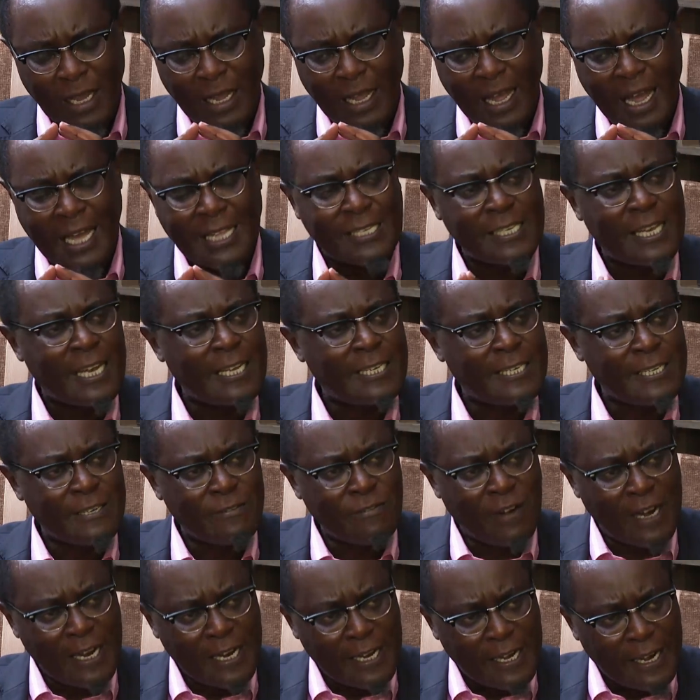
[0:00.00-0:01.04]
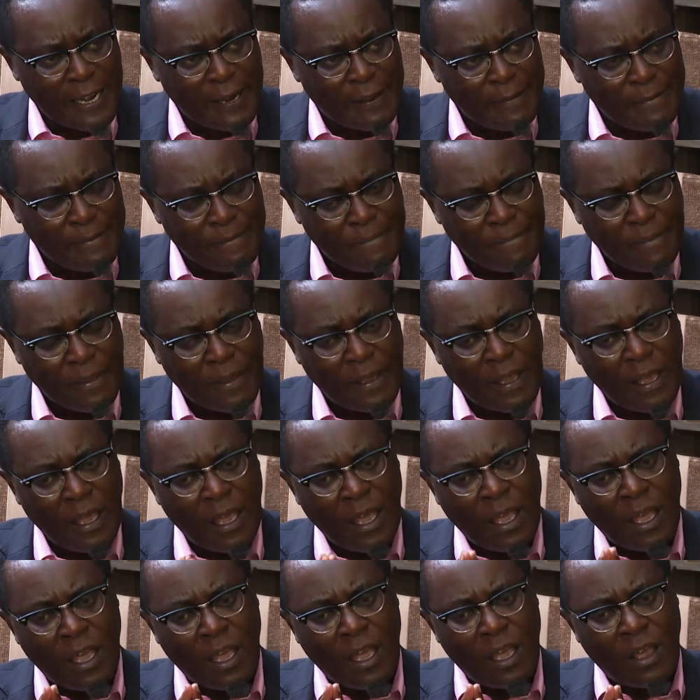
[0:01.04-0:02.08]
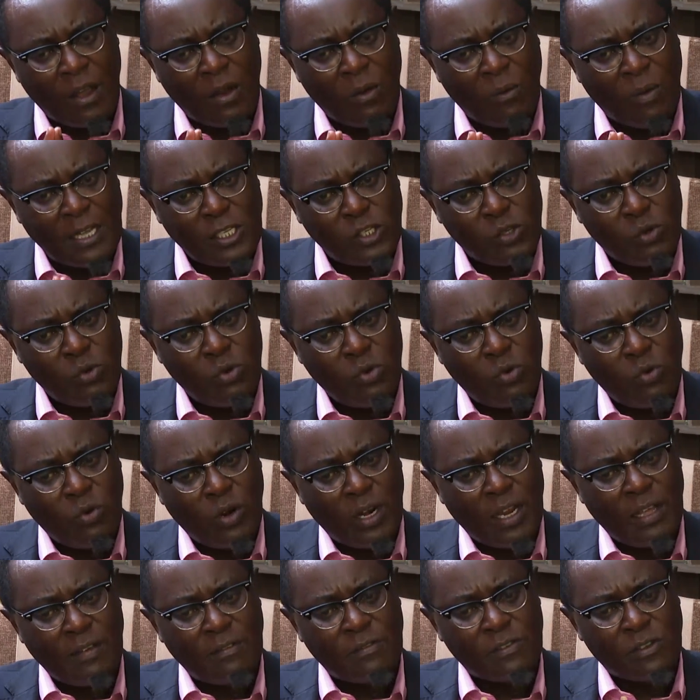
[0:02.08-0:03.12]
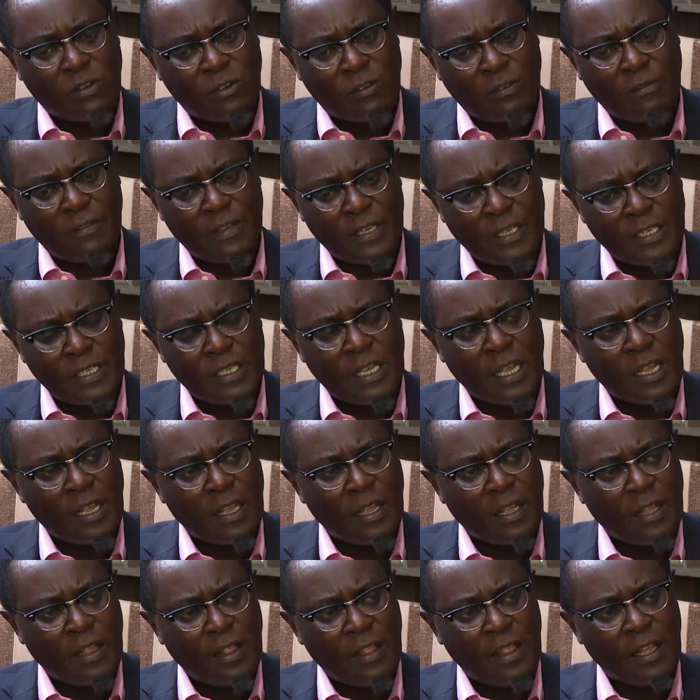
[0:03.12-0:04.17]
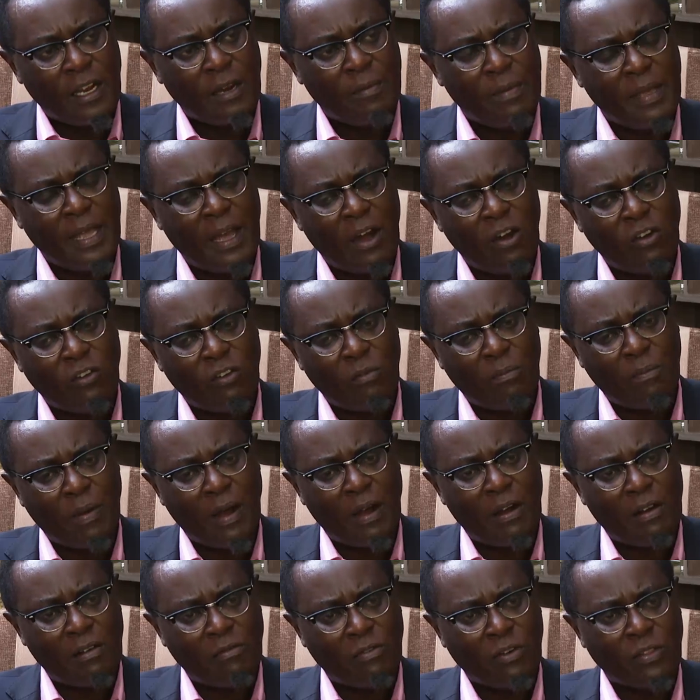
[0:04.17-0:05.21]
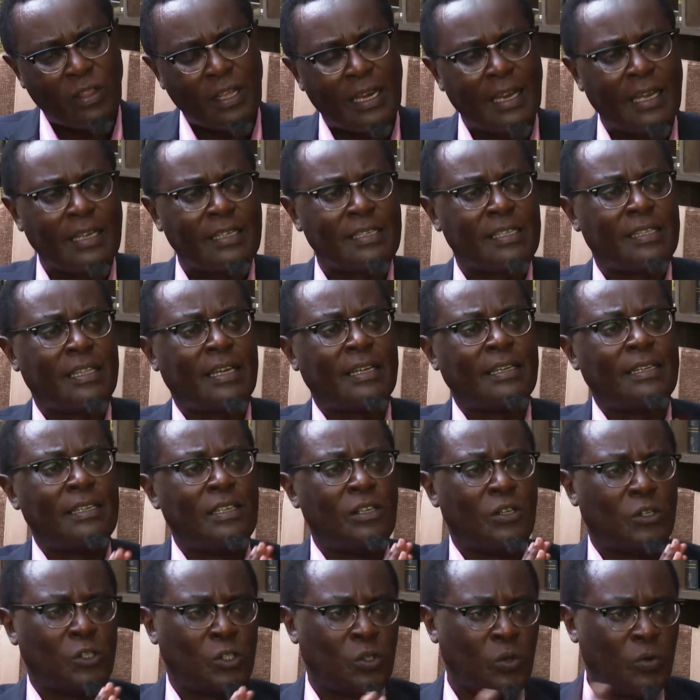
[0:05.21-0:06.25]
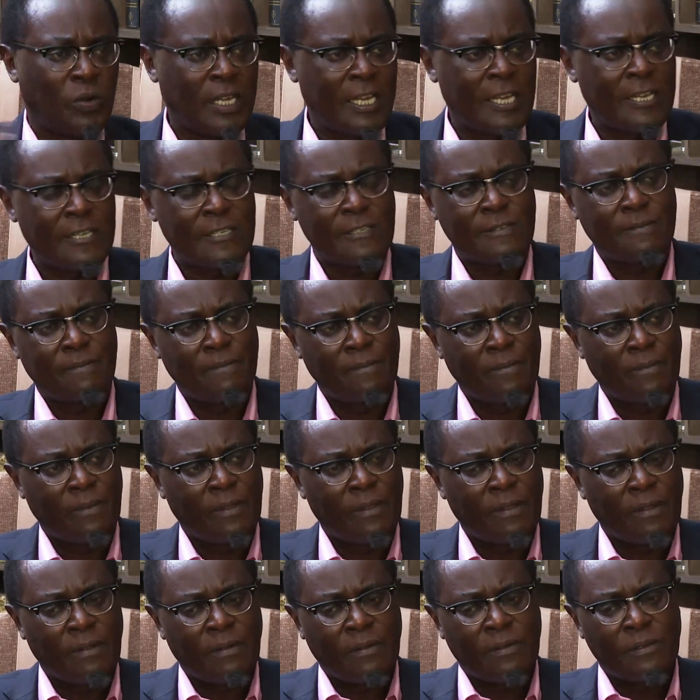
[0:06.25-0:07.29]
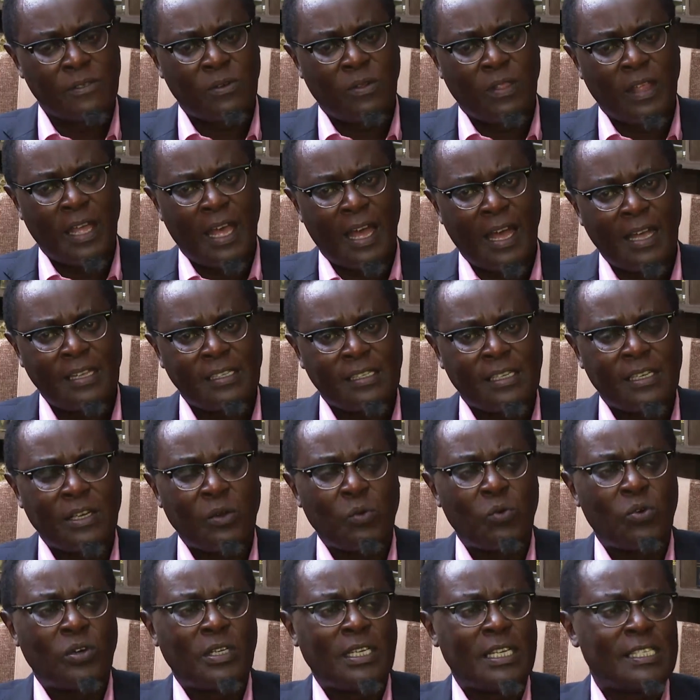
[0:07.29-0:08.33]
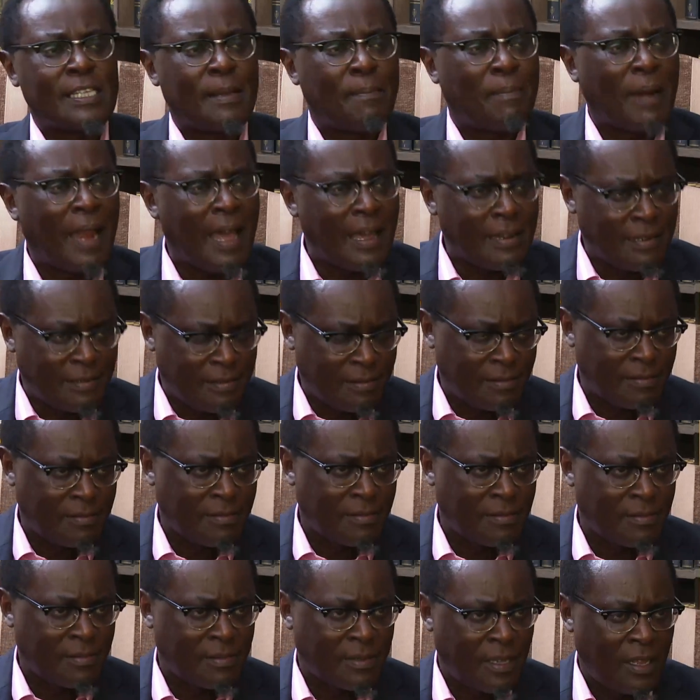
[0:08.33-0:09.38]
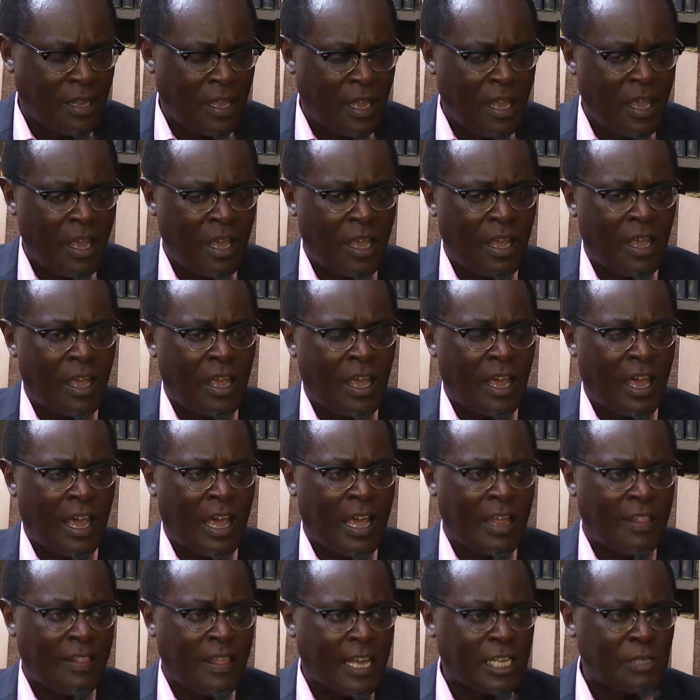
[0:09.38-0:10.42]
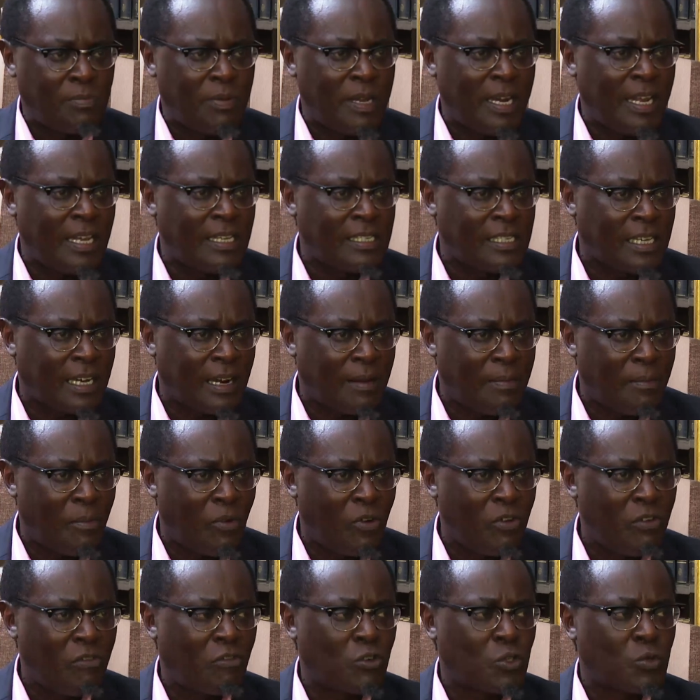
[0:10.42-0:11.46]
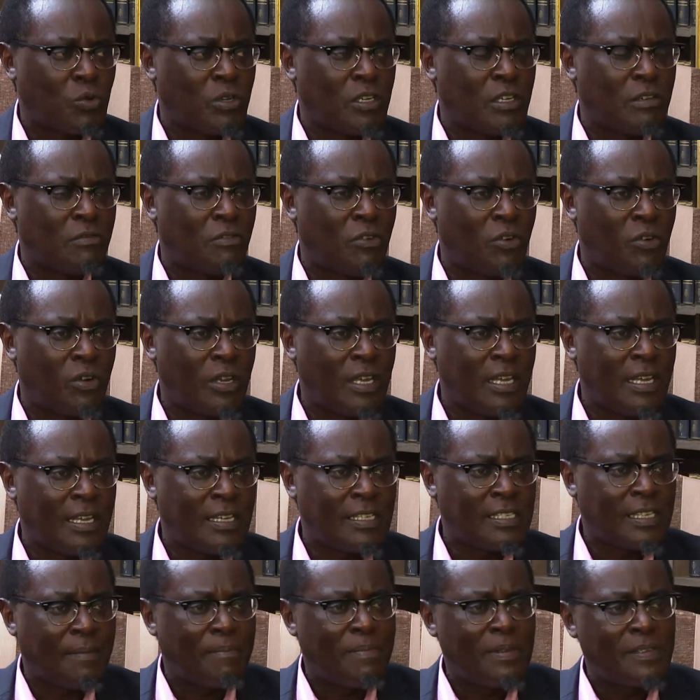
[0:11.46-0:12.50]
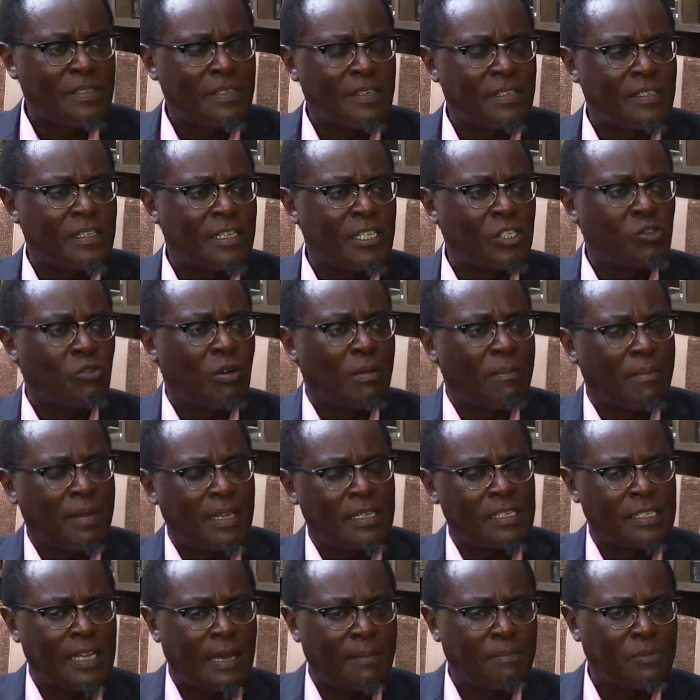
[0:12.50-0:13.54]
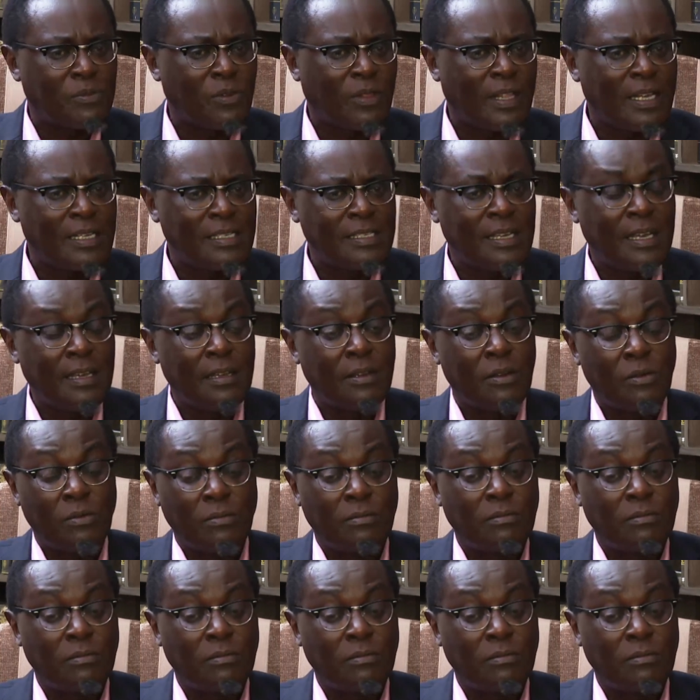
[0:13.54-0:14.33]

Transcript: uncertain right now. Once Uhuru leaves office, they'll be out of power for the next 30 or so years. So they're asking, what is the plan? And the experience at Moi for 24 years, their businesses were messed up. So they're saying,